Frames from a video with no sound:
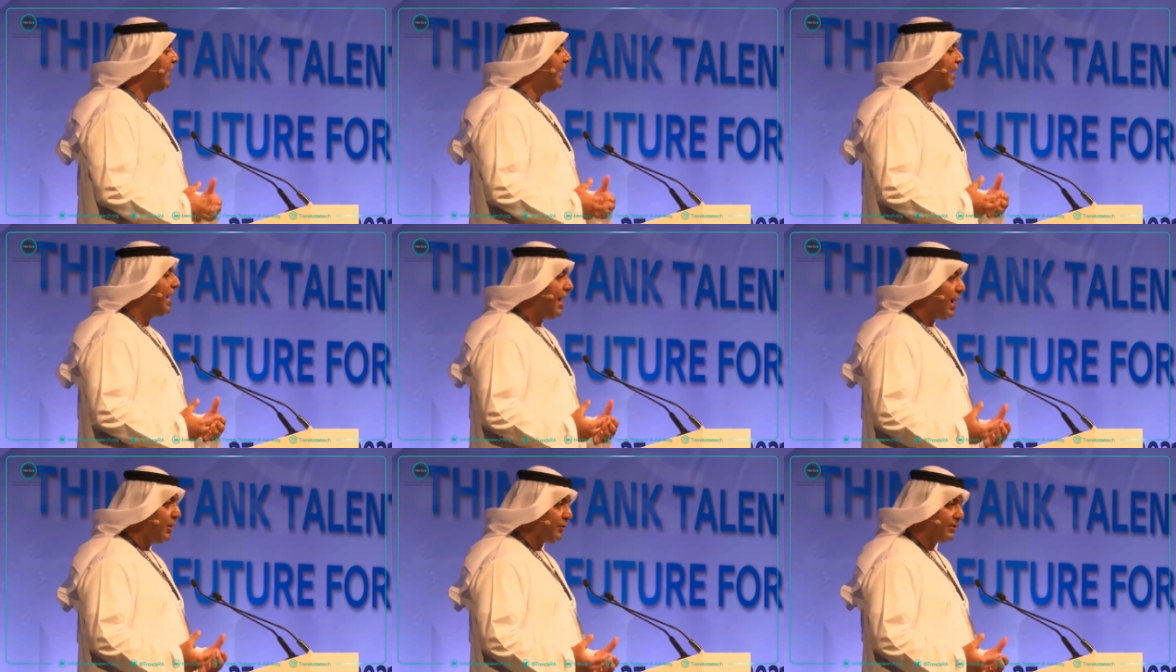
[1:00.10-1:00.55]

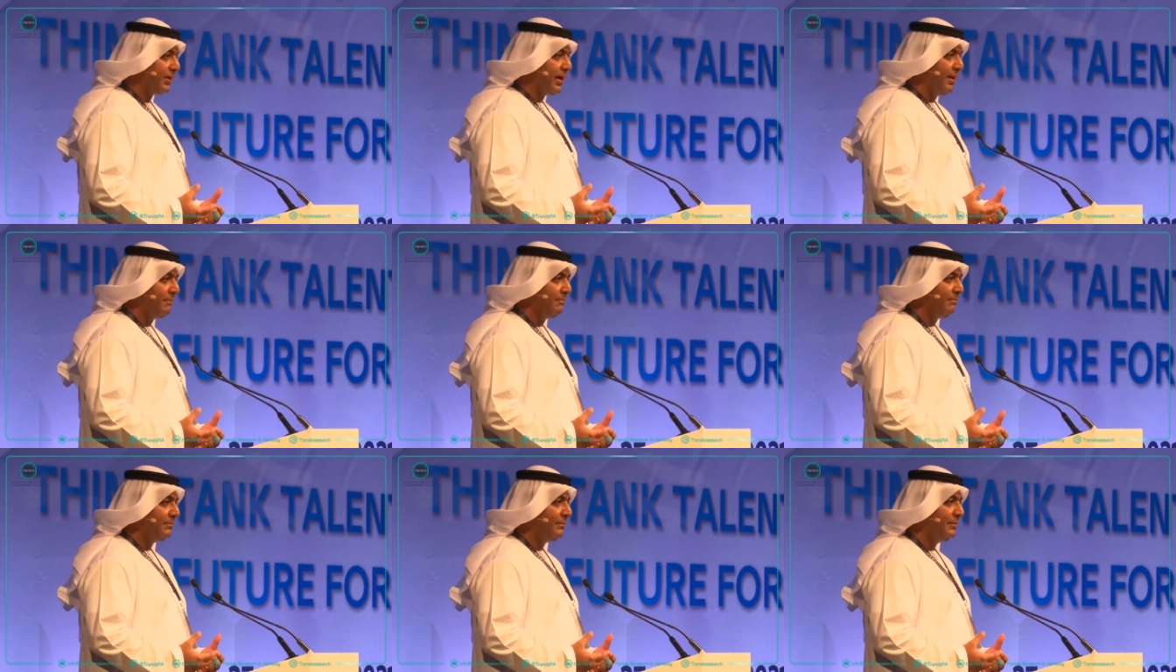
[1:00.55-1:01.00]
outcome.
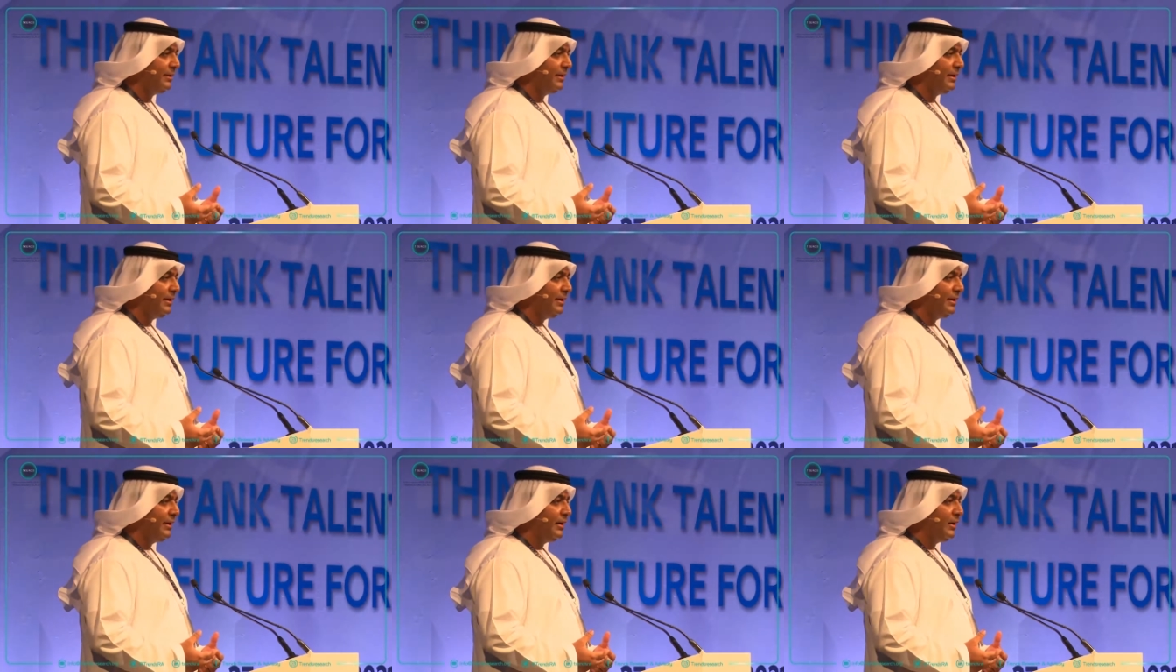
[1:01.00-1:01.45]

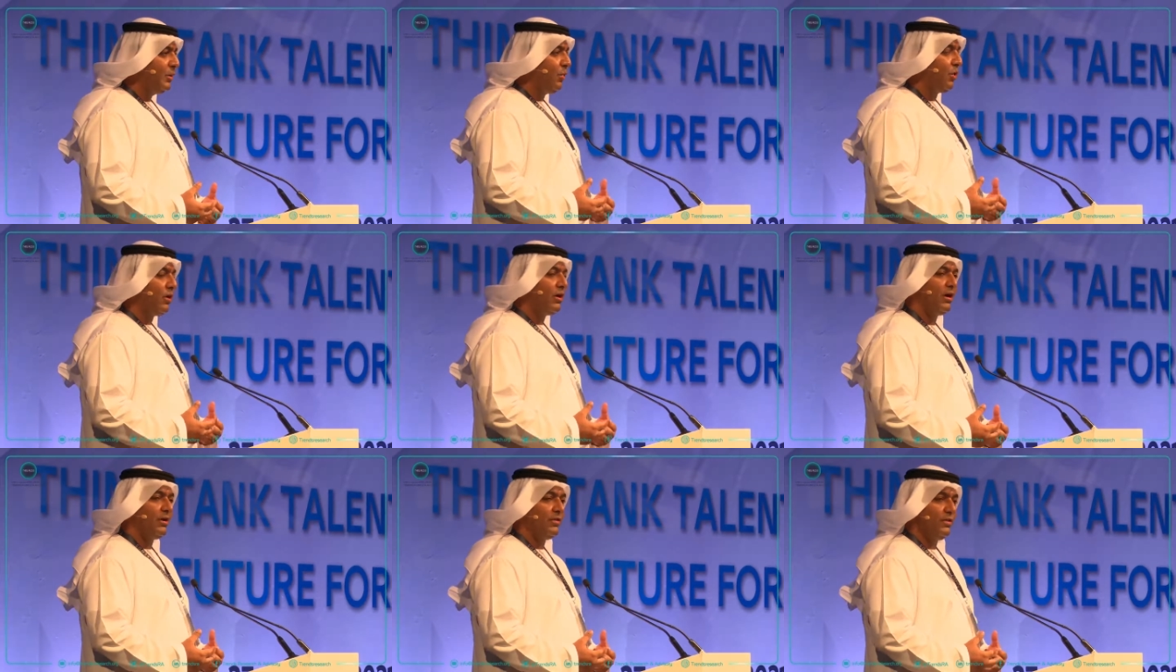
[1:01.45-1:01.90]
What
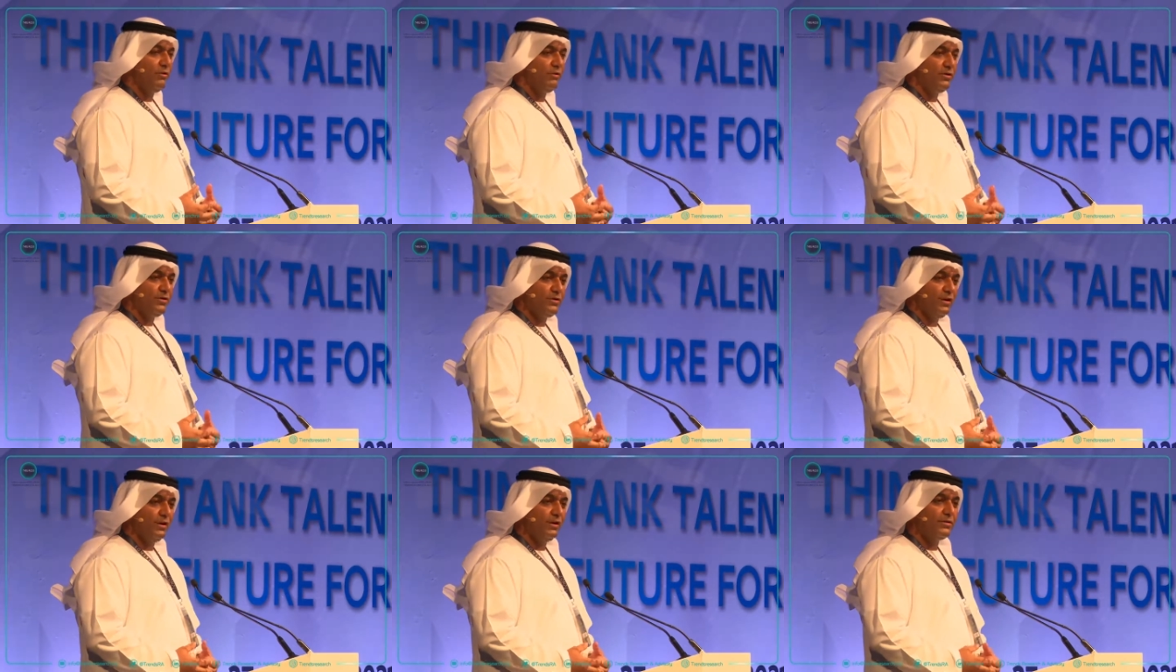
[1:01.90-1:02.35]
are the
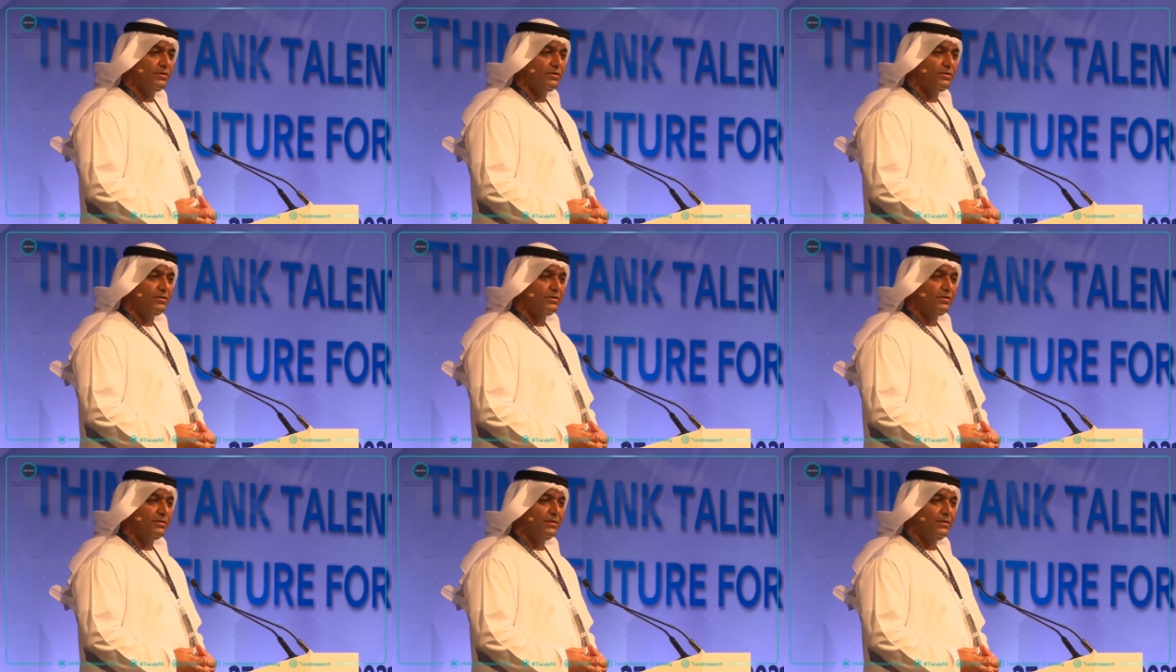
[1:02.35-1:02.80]

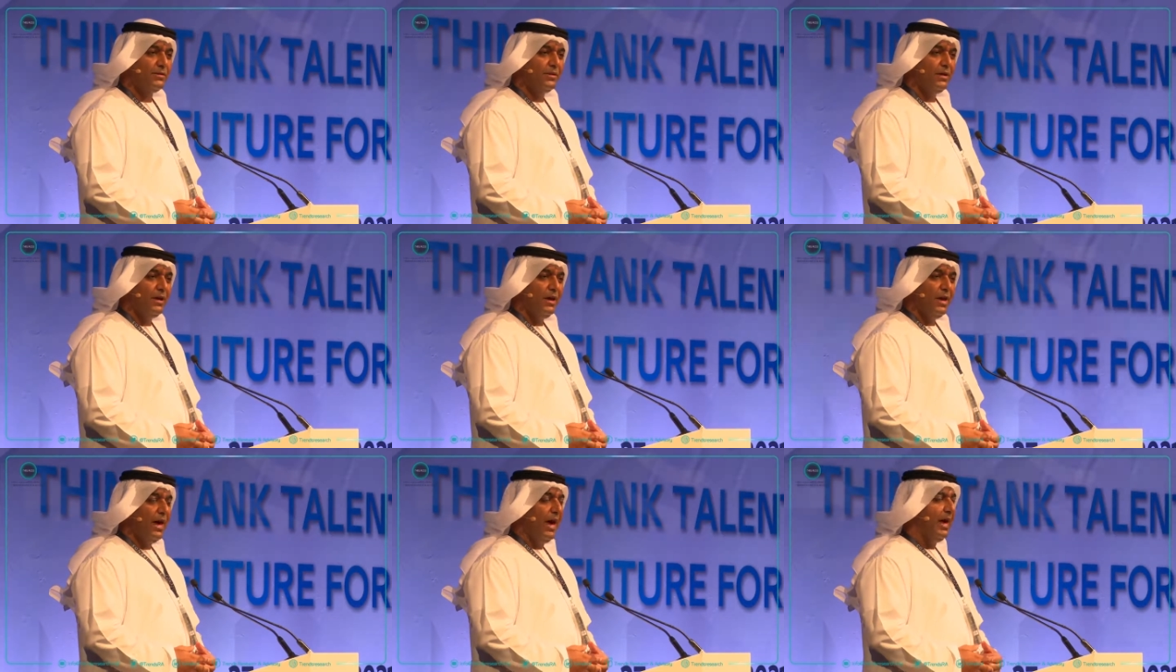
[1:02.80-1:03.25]
results?
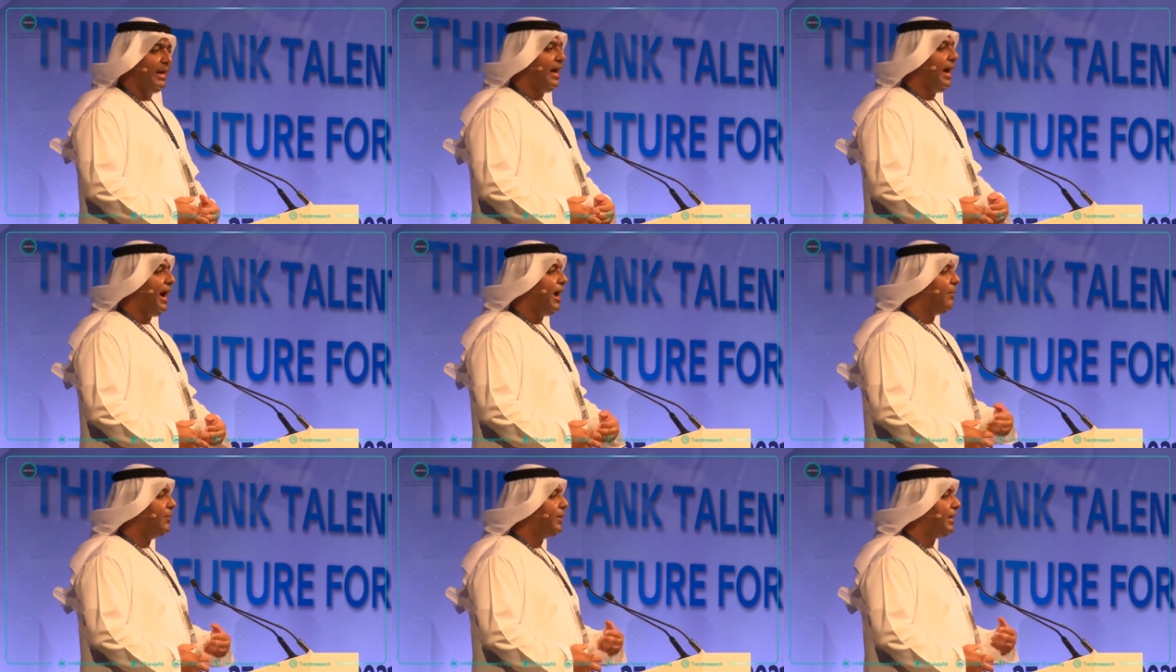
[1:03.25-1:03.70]
And
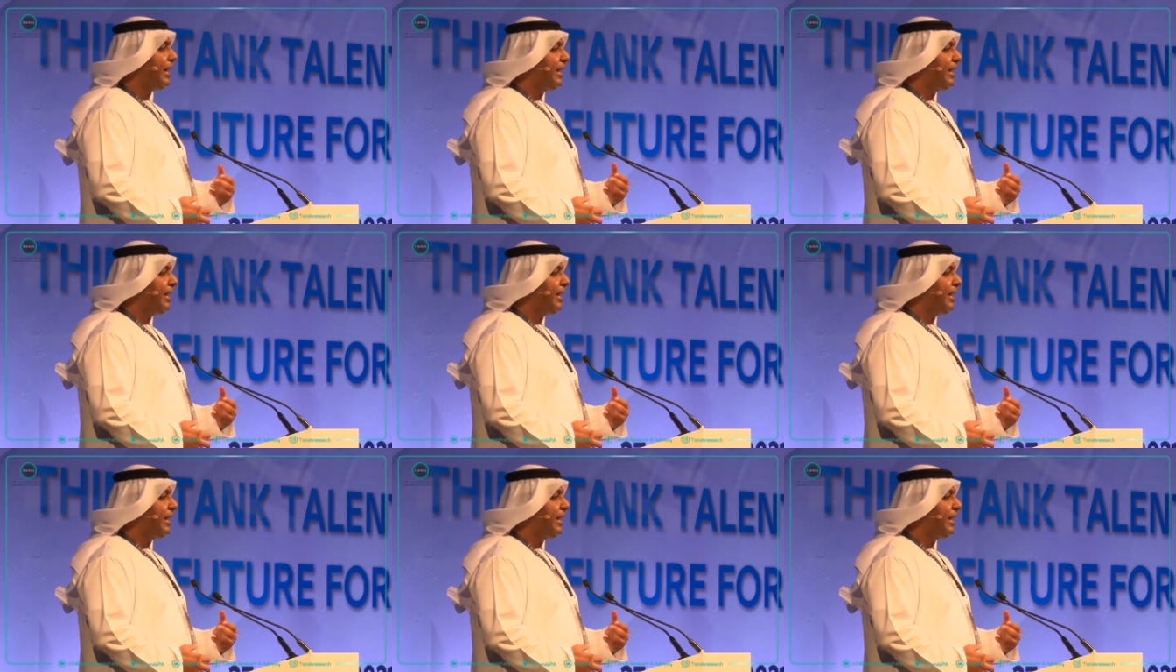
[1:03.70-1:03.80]
how we can